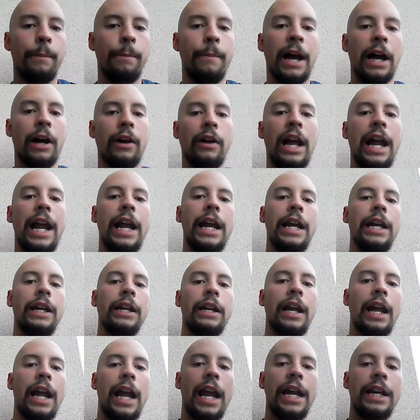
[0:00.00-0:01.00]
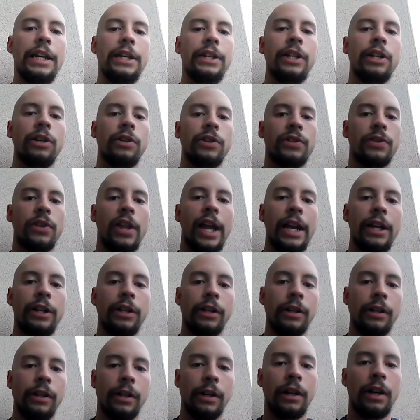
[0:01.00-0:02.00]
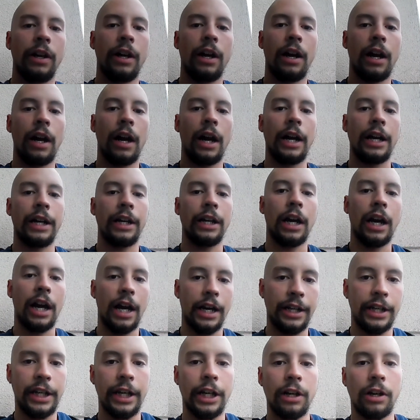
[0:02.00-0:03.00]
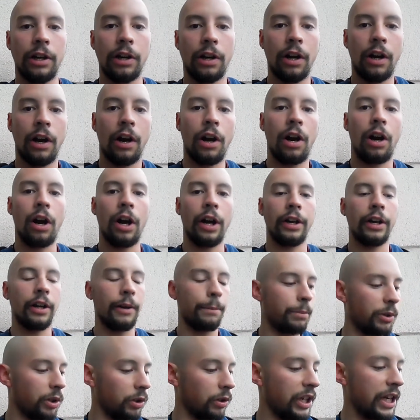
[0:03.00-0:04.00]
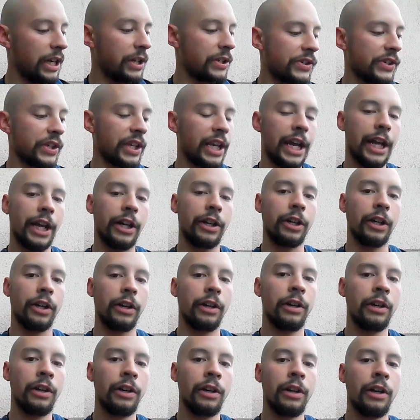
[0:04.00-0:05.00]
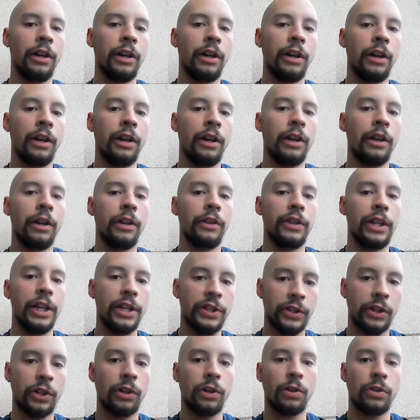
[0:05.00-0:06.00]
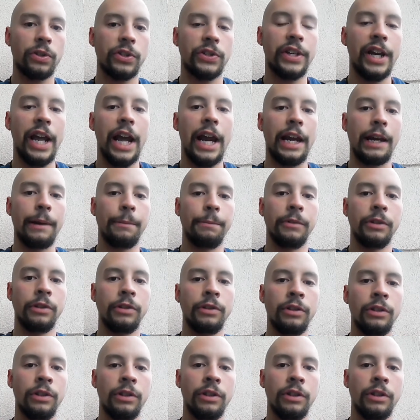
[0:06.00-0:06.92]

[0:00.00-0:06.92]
About eight years later, I hear on a police scanner this girl's name.